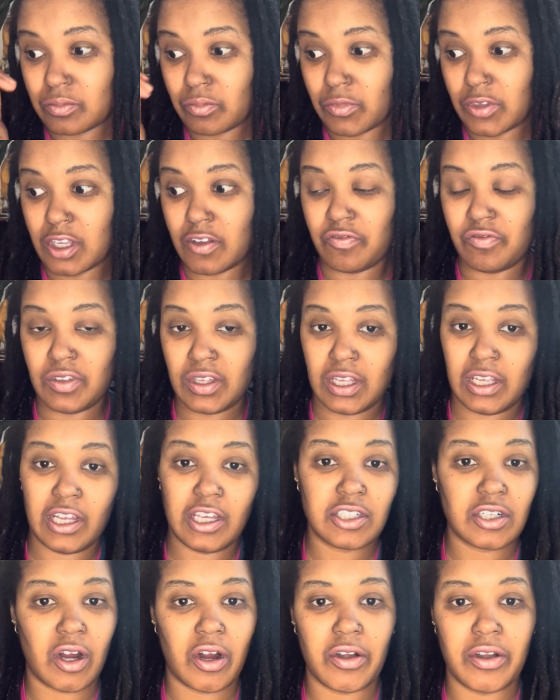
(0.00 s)
if
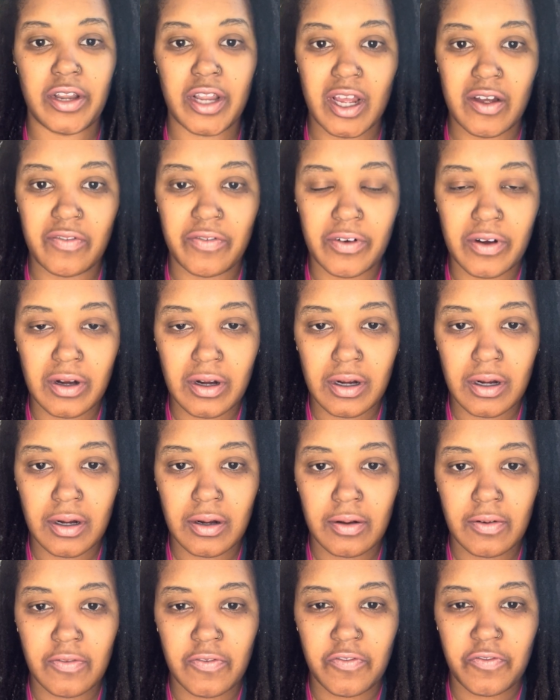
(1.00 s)
things are never
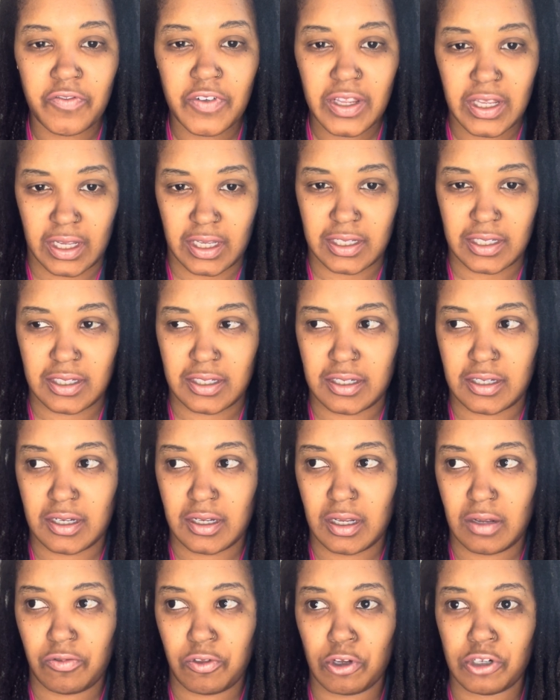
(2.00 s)
fixed,
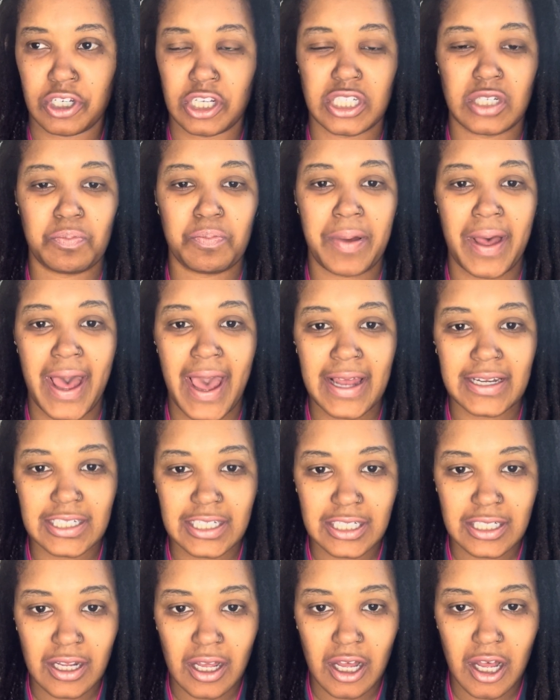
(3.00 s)
if they're just
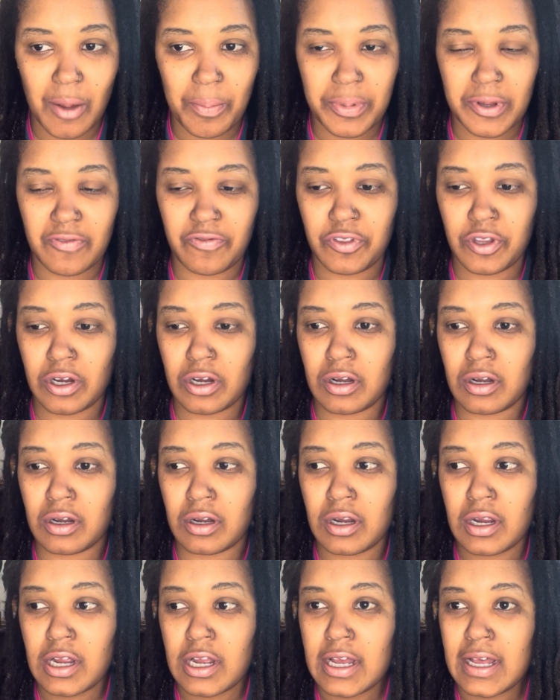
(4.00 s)
patched up, if they're
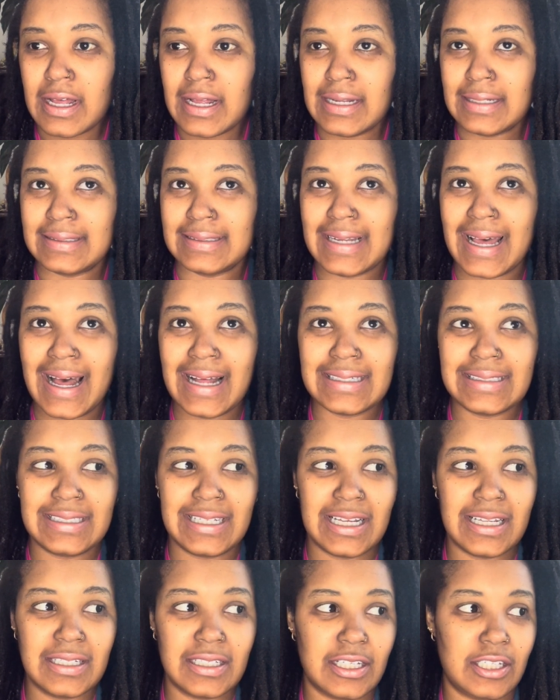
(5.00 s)
not
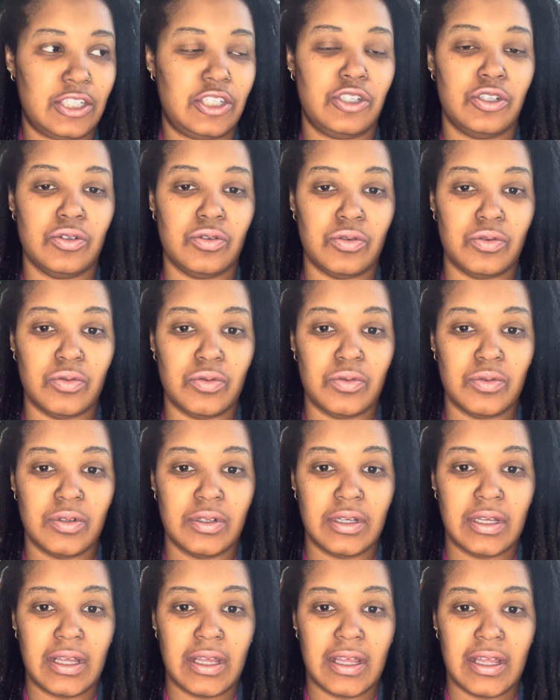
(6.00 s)
tended to,
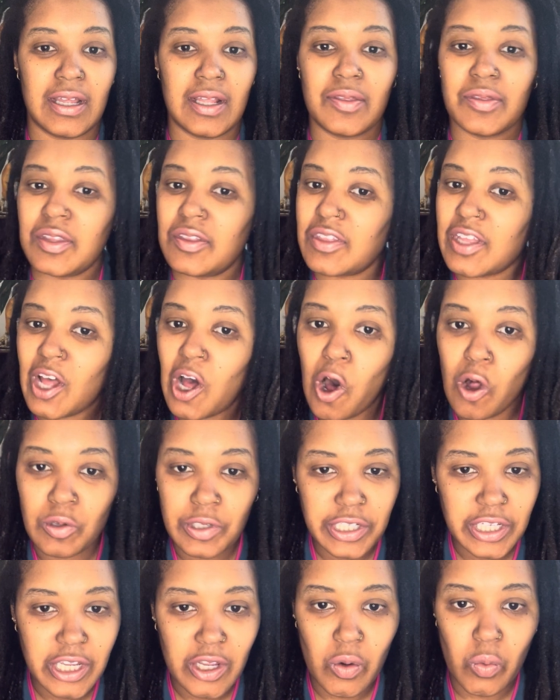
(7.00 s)
then they
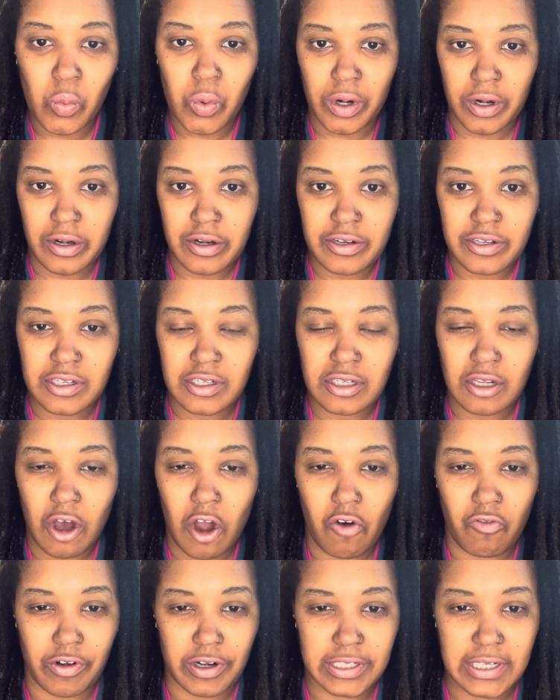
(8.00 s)
only get worse
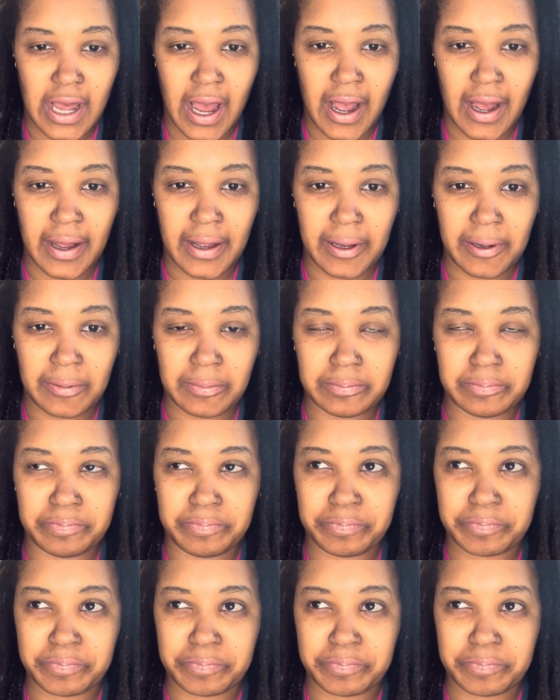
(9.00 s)
over time.